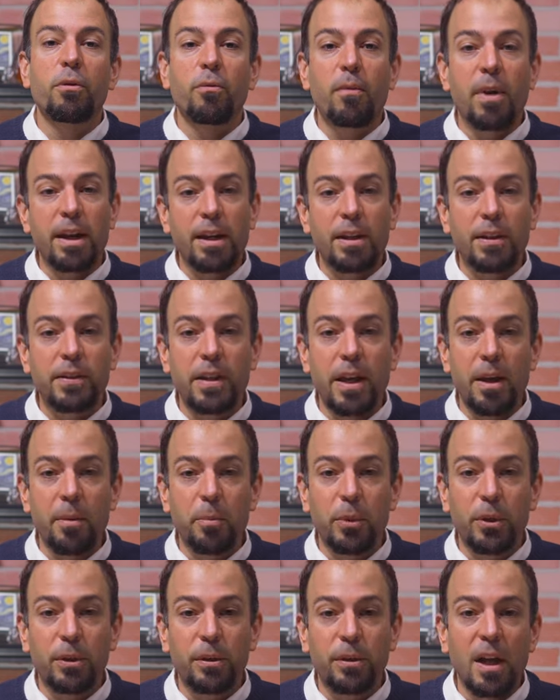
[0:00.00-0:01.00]
the writing
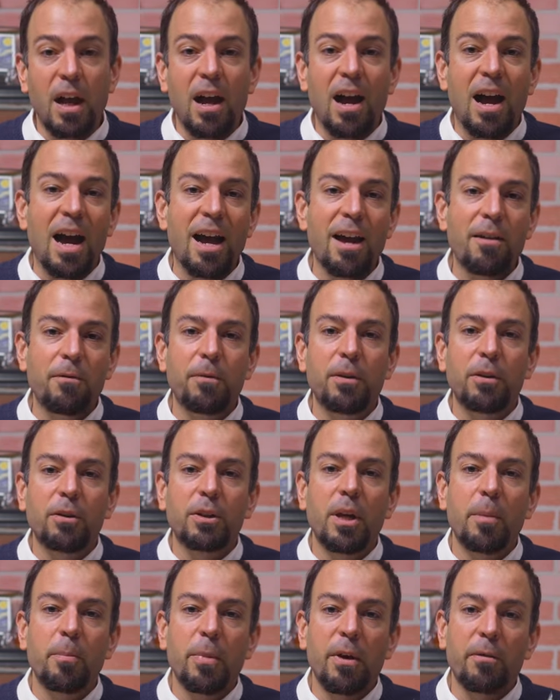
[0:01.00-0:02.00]
sample, I filled
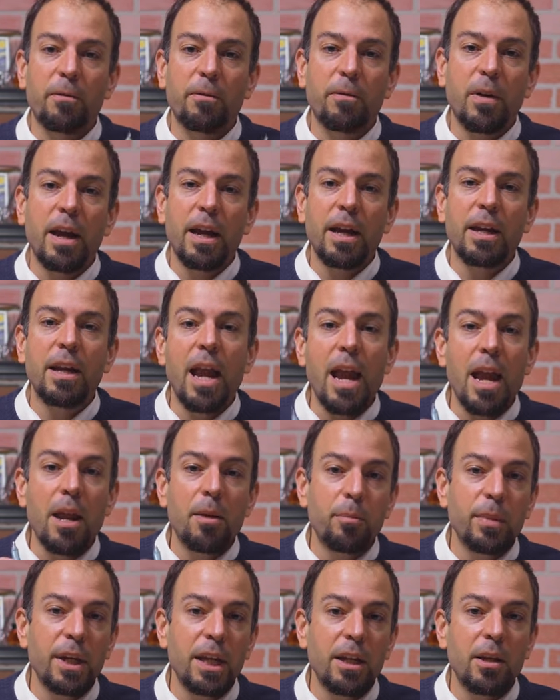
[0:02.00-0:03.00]
up a fine
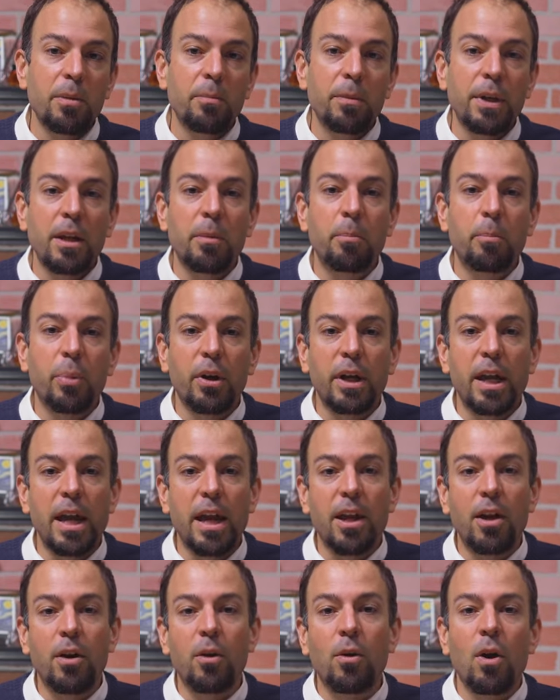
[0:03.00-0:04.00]
and medium nib
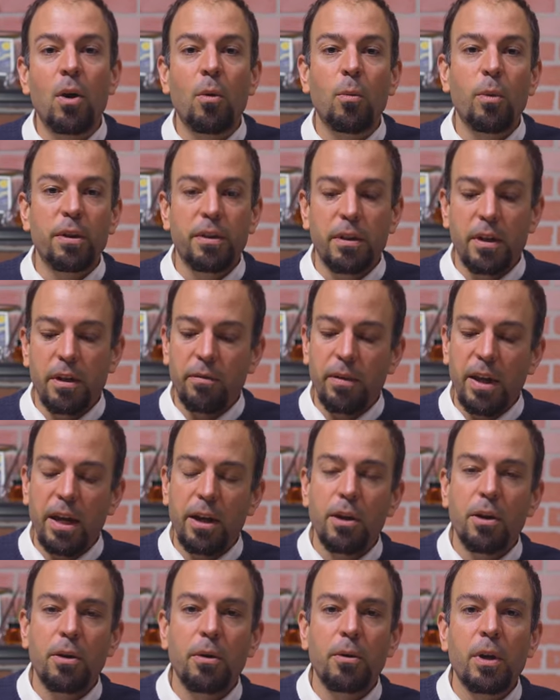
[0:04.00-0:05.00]
Perkeo with
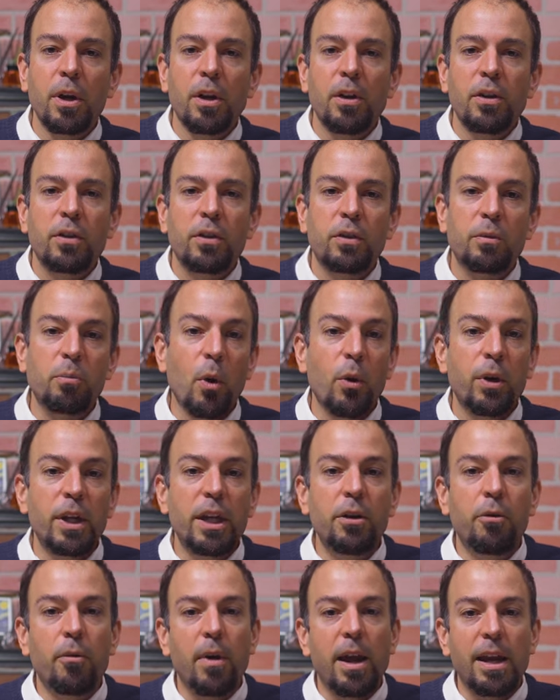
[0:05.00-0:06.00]
Kaweco Smoky
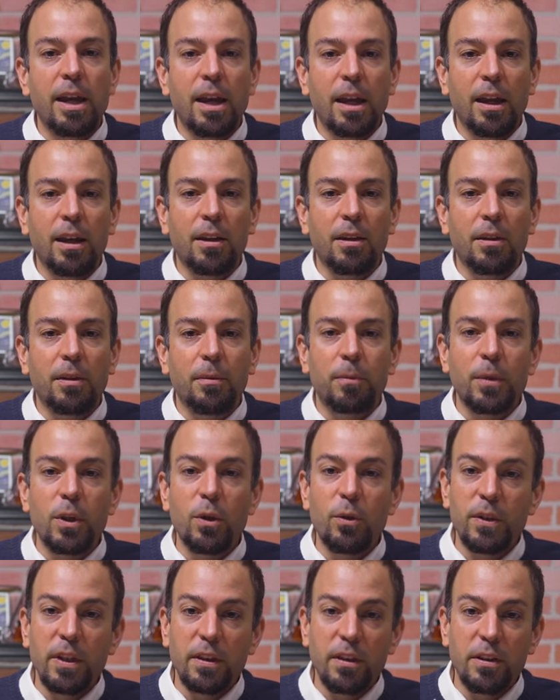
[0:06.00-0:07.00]
Gray ink
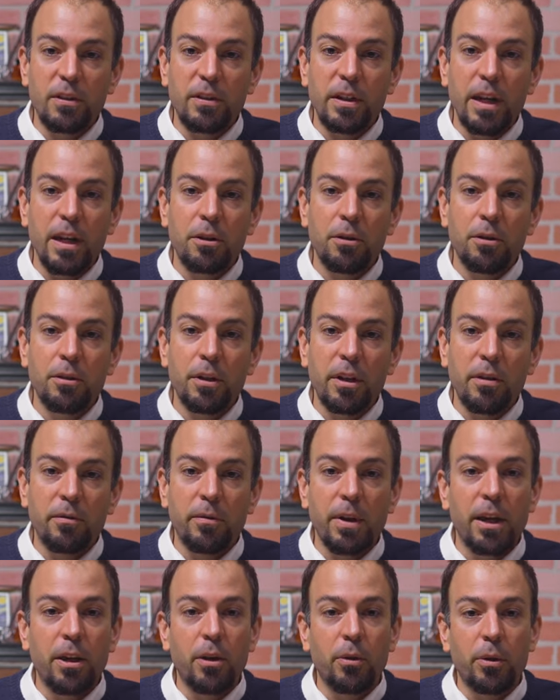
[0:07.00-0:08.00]
using the standard
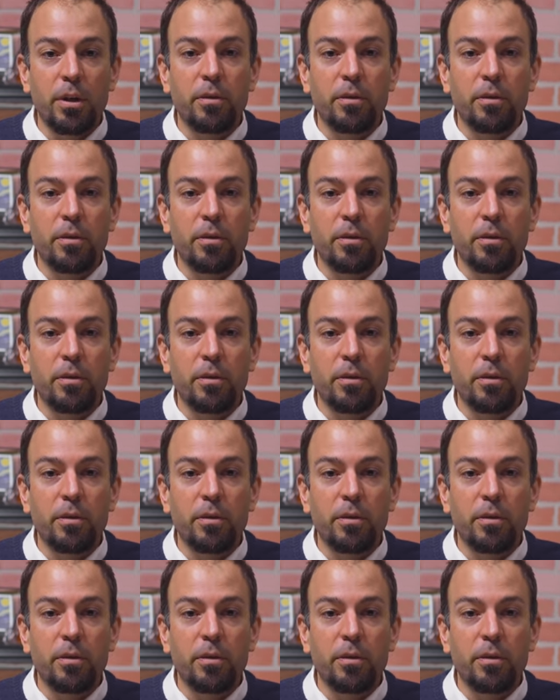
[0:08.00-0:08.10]
Kaweco